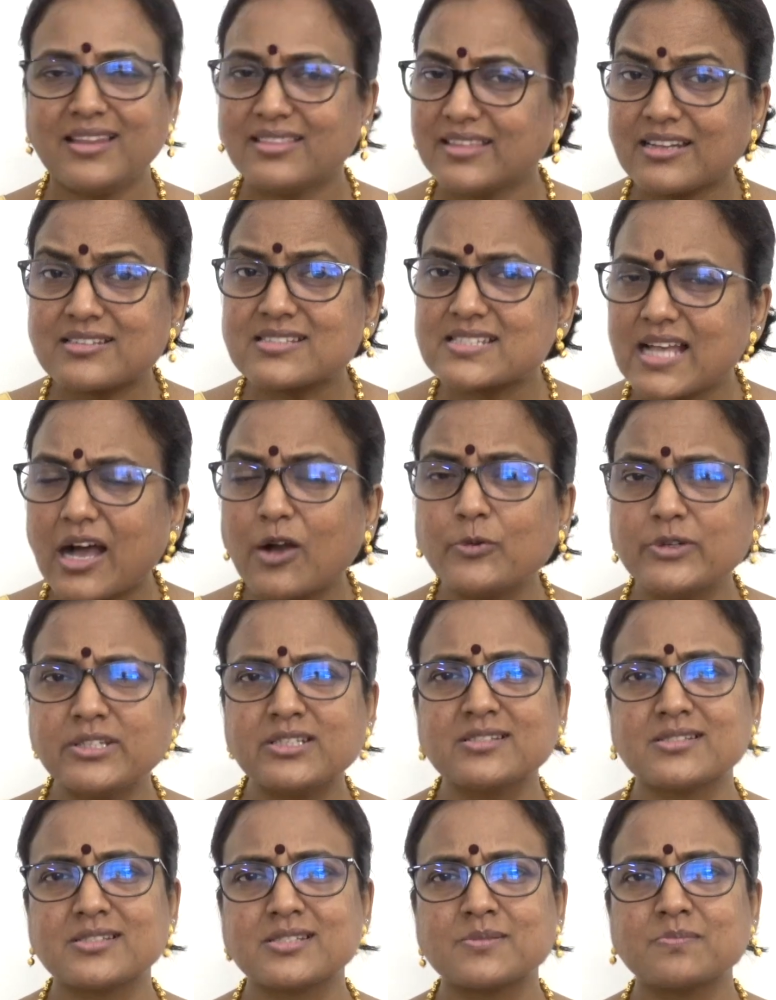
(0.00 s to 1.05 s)
That's how it
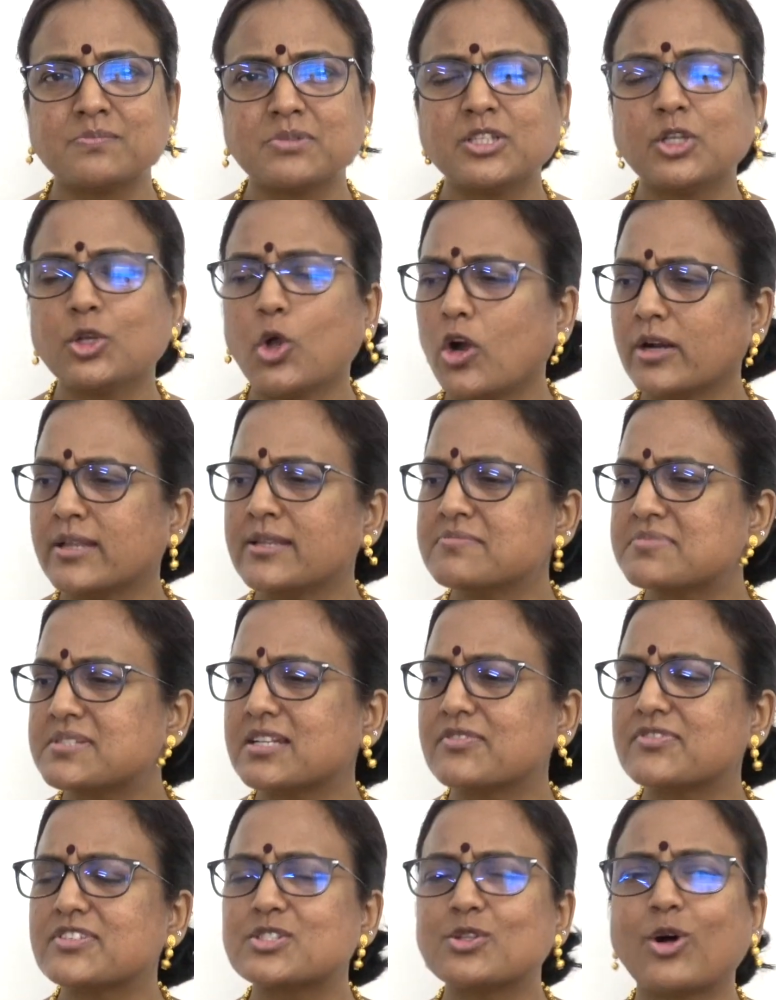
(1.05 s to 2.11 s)
is. But the Lord
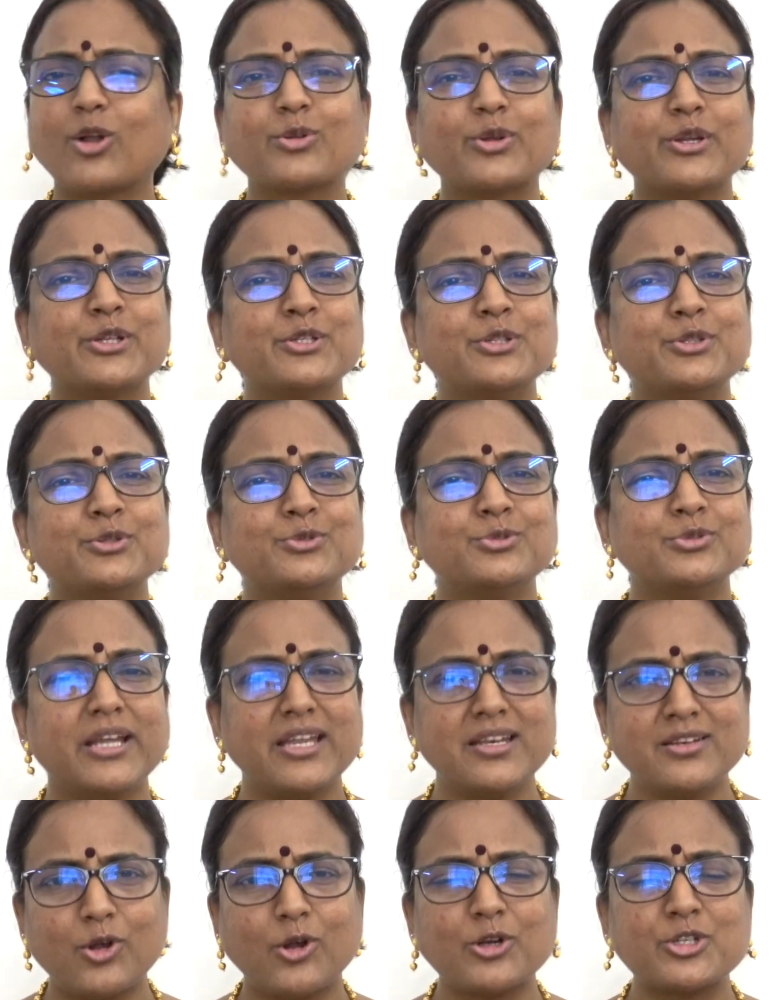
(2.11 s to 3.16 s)
himself is not going to do.
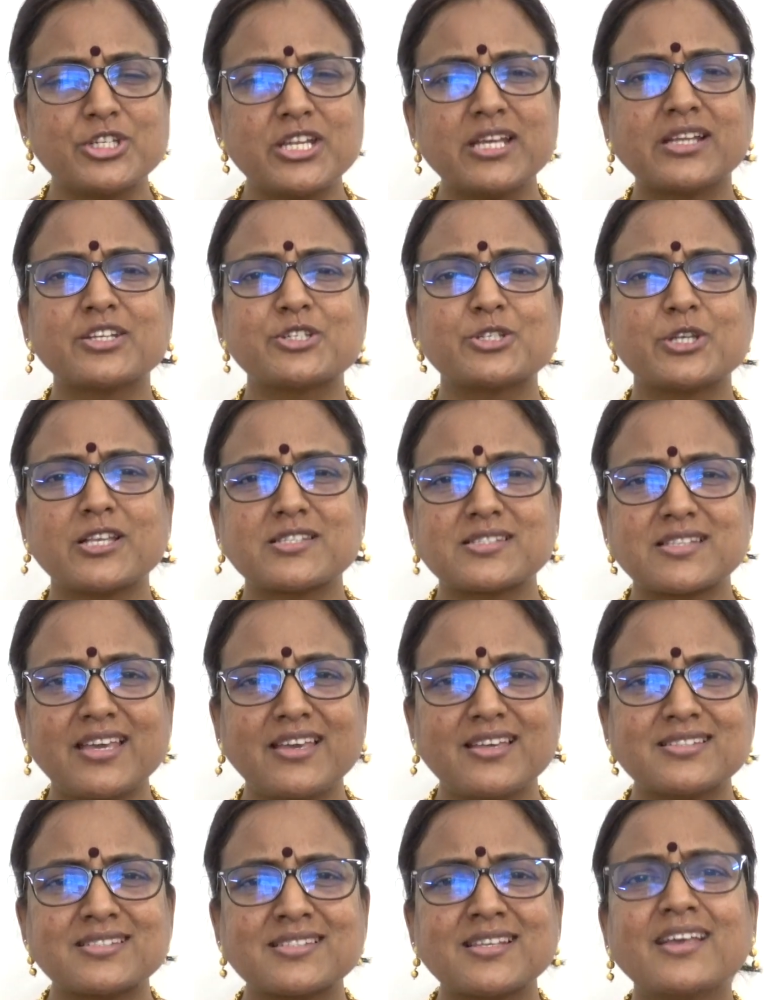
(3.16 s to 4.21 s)
In Lord Shri Krishna's
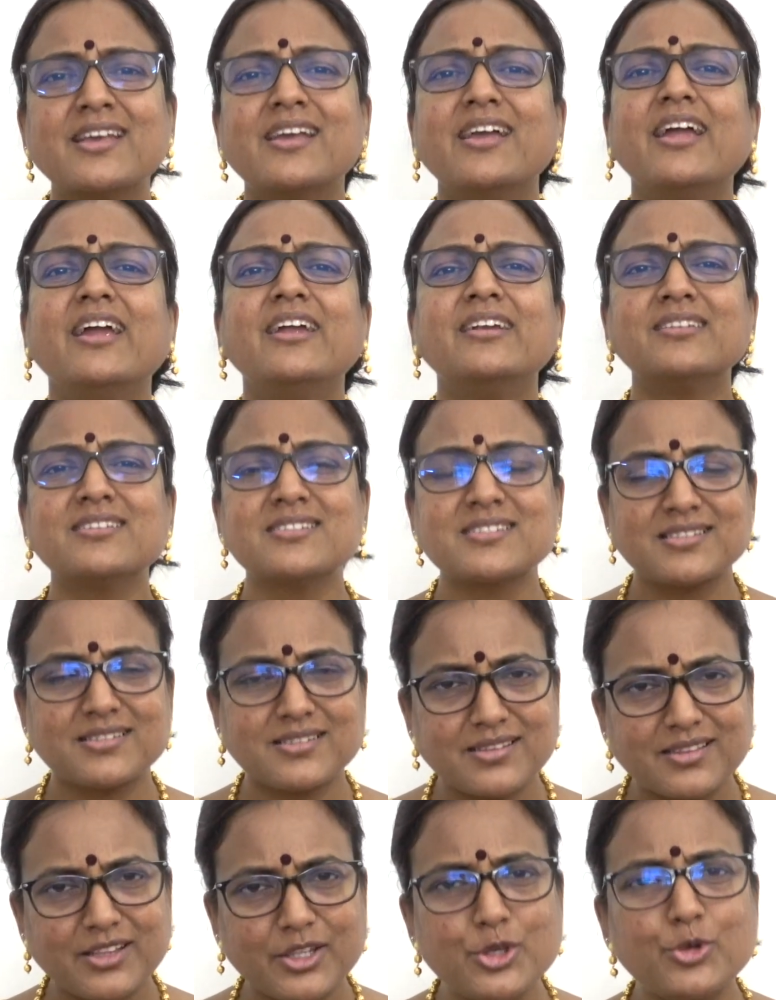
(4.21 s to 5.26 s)
case, it is
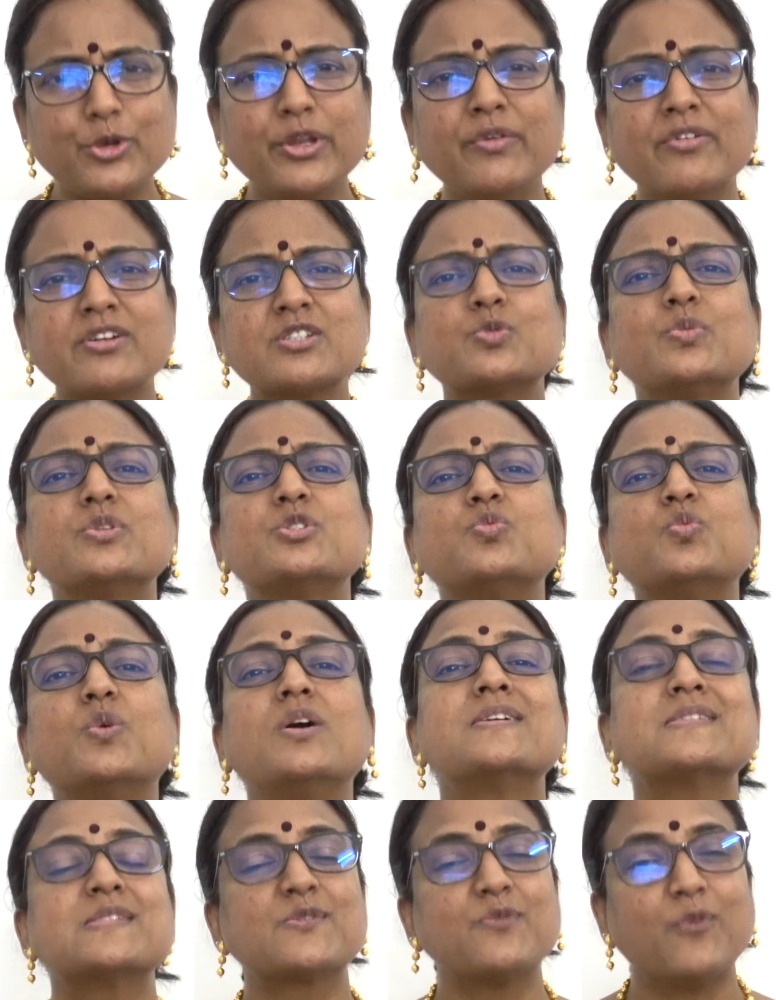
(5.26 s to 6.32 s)
the universe which
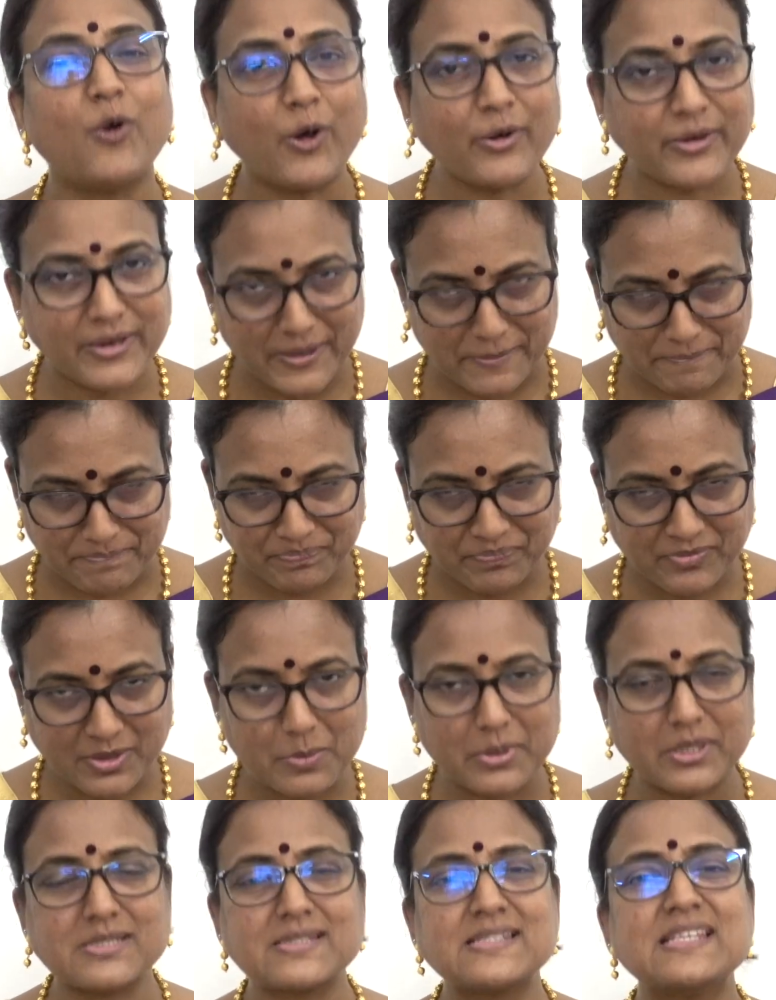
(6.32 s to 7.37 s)
works for him
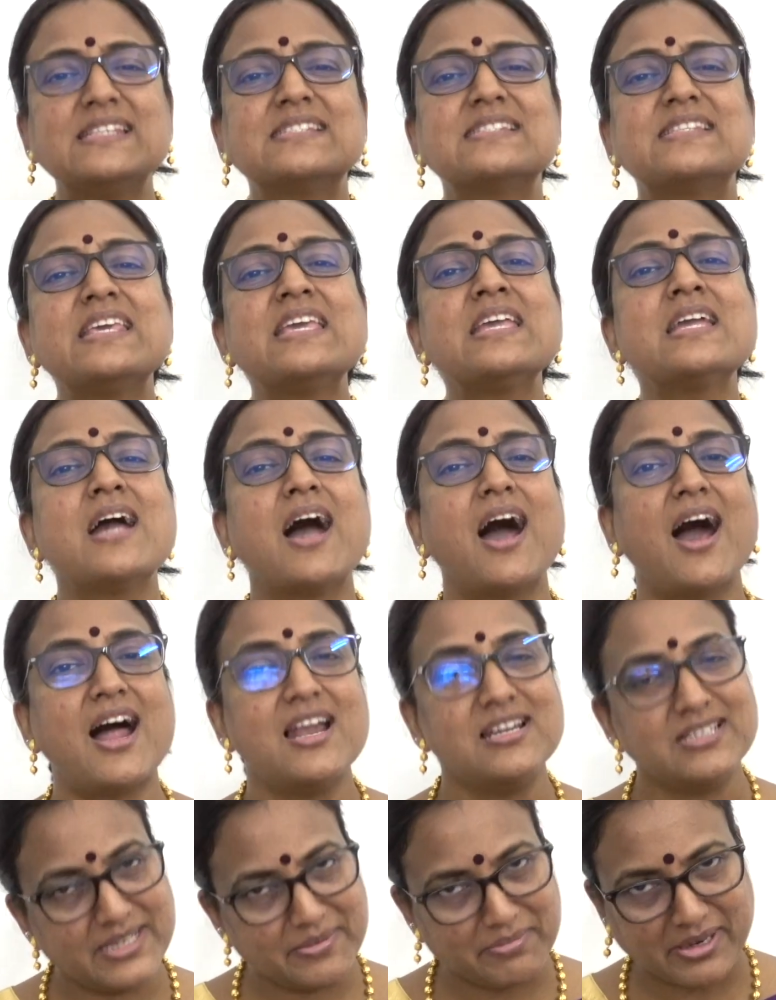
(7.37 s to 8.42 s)
because he is the
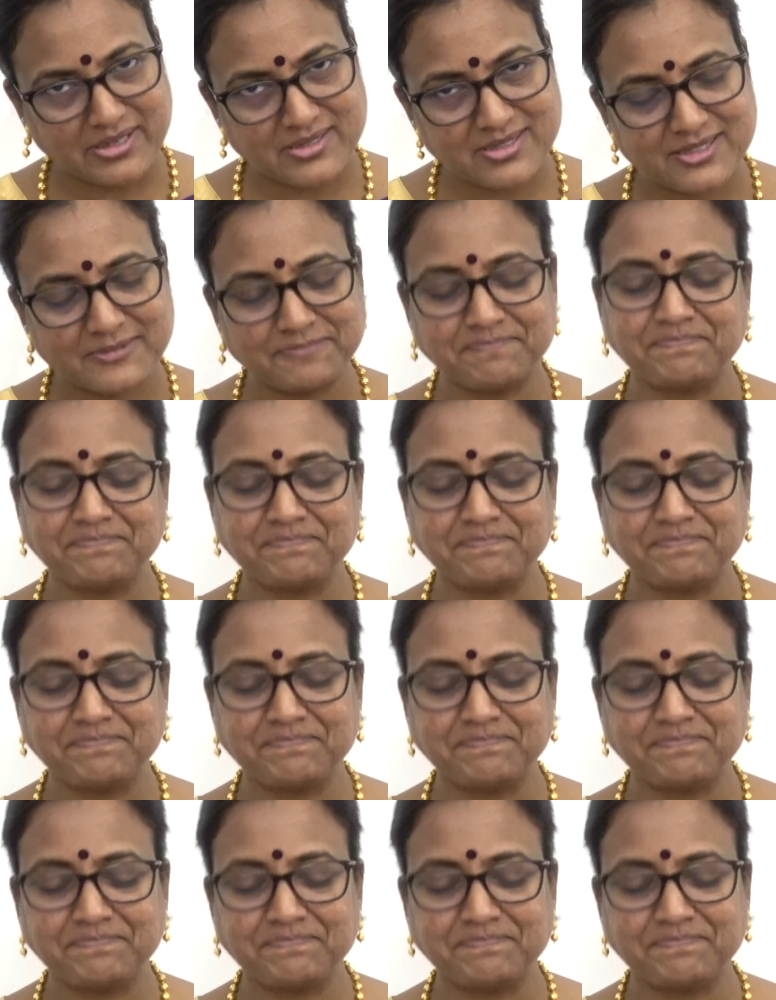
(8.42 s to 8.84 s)
ultimate.